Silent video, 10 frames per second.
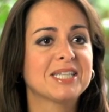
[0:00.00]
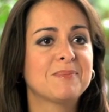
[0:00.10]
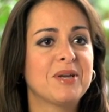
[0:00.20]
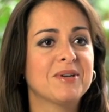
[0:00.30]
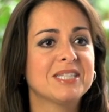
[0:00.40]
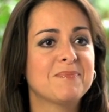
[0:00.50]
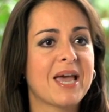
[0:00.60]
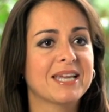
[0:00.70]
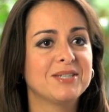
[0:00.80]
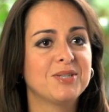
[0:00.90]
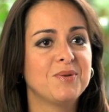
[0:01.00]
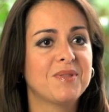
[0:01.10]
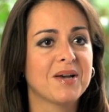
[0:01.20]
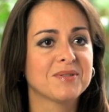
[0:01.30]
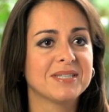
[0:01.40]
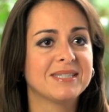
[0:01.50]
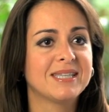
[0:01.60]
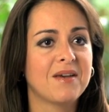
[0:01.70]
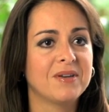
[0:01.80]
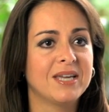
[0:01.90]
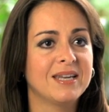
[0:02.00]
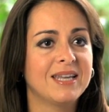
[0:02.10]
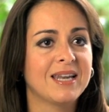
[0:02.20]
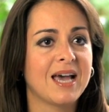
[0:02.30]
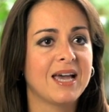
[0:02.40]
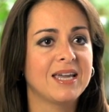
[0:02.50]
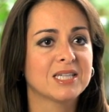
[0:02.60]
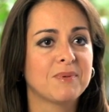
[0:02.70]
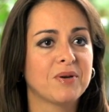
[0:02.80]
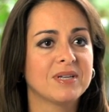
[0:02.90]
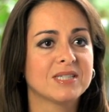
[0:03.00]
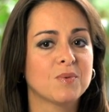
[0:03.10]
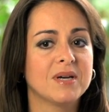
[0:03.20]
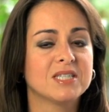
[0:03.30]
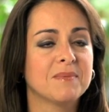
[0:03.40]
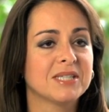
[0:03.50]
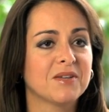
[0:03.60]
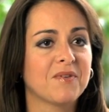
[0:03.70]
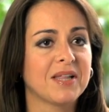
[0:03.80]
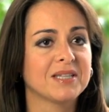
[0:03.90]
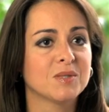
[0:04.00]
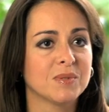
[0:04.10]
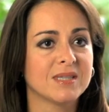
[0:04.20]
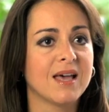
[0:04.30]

experience back in two thousand seven, and I experienced what domestic violence was